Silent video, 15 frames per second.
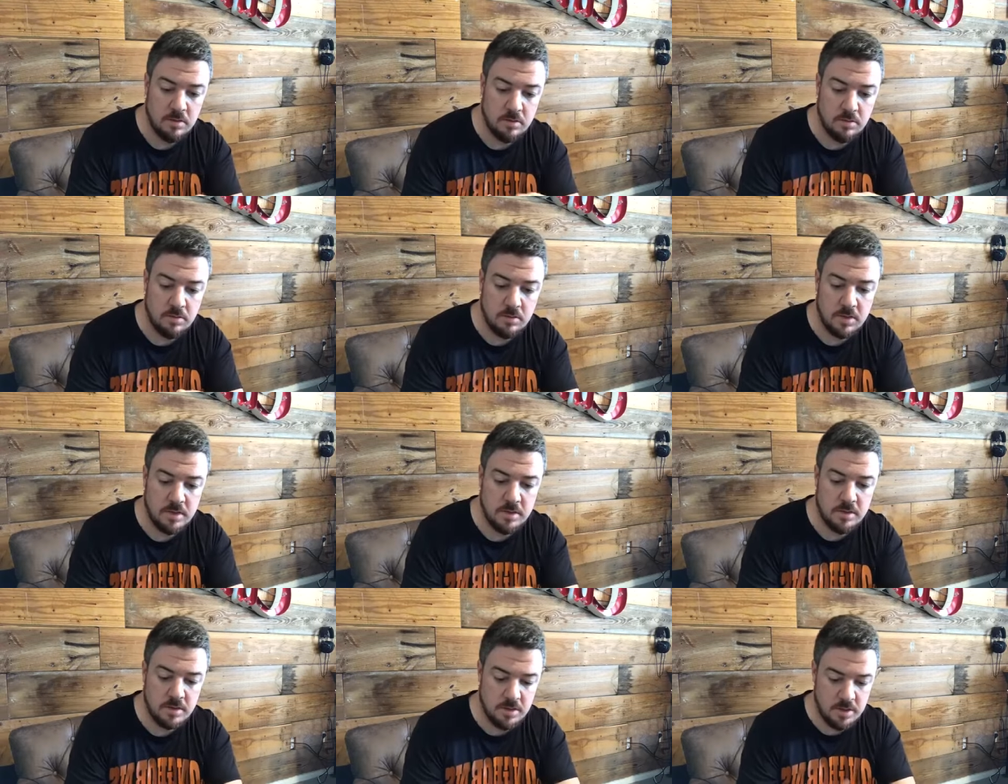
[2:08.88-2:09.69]
right
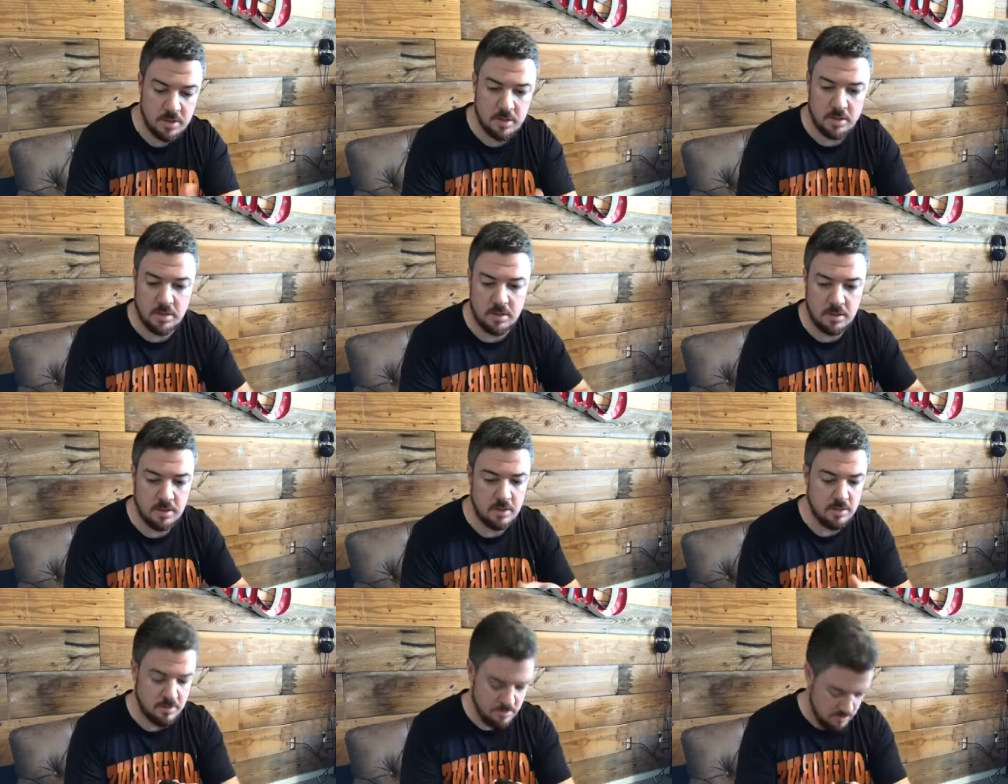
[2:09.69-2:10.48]
there
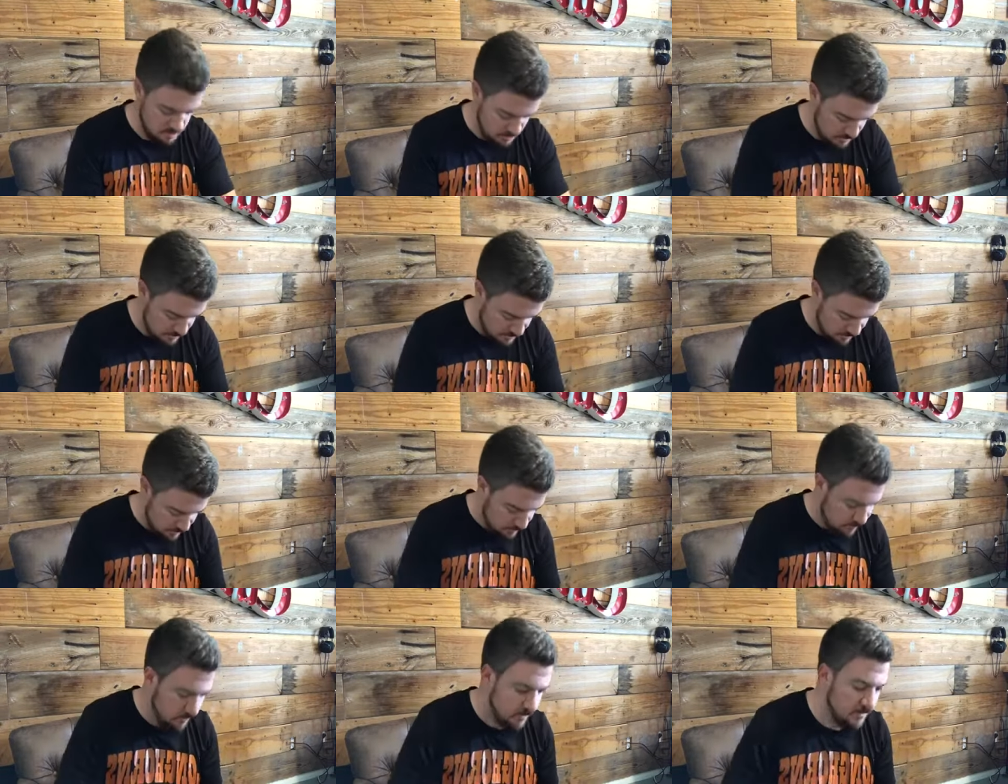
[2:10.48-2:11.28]

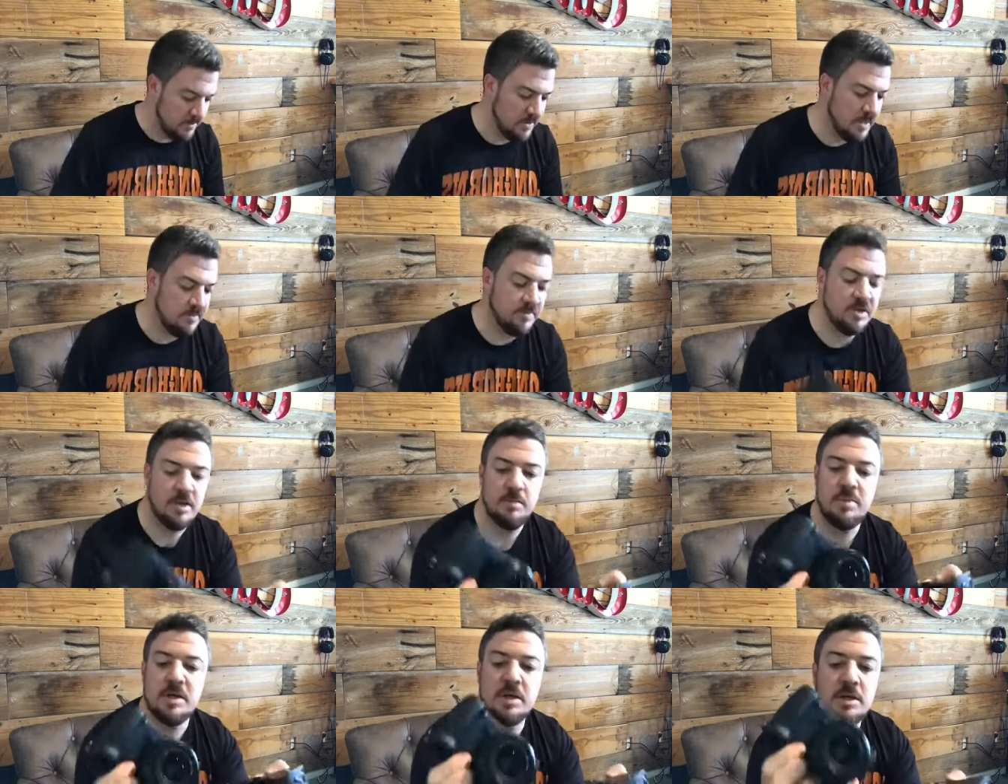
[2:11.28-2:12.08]
for
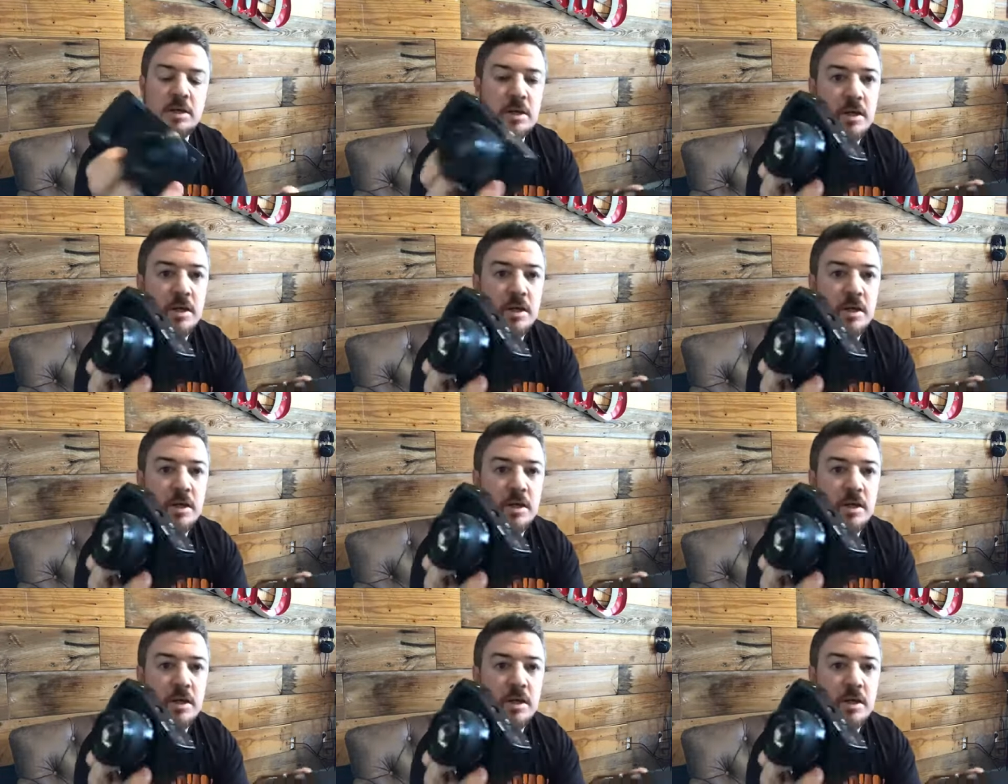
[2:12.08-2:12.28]
safekeeping.